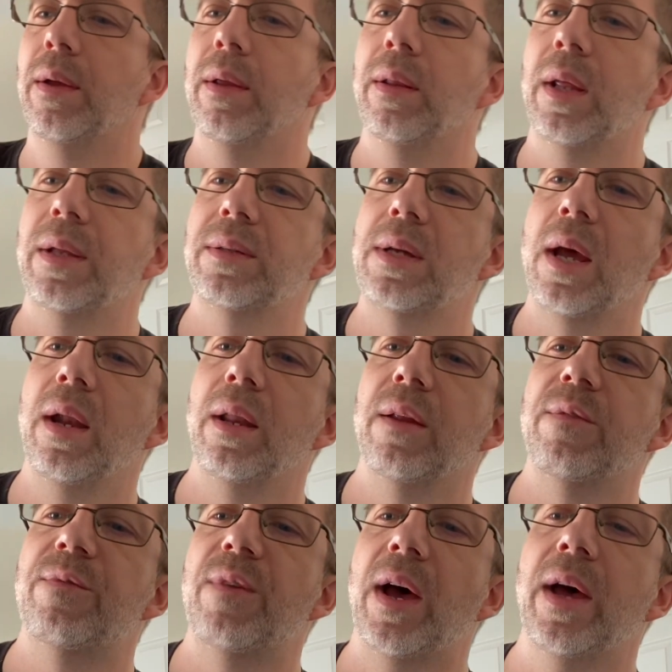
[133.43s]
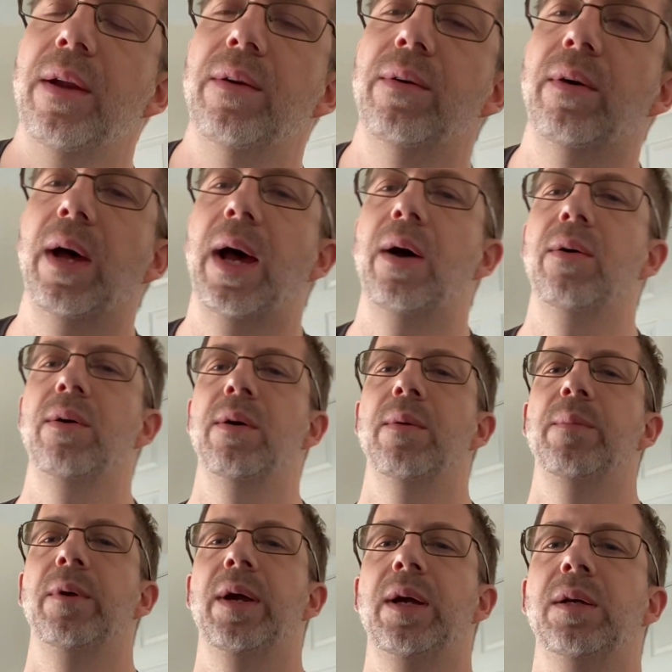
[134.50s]
That's kind of the final outcome,
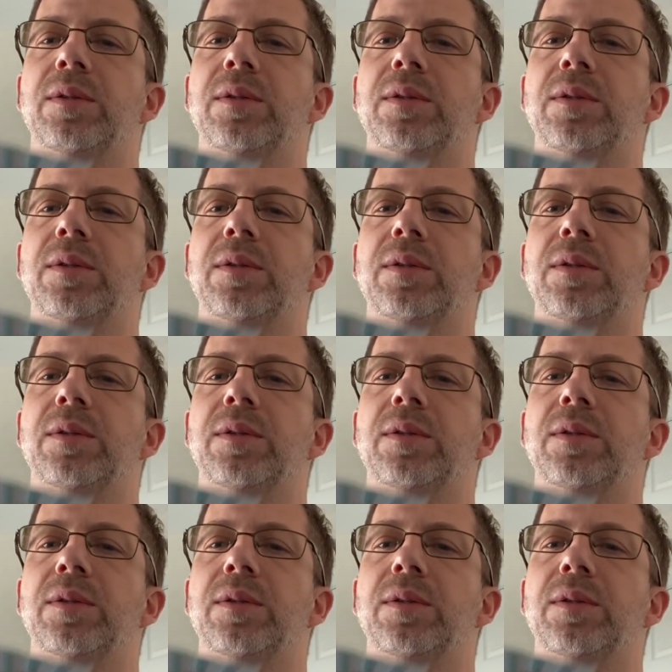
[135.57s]
right?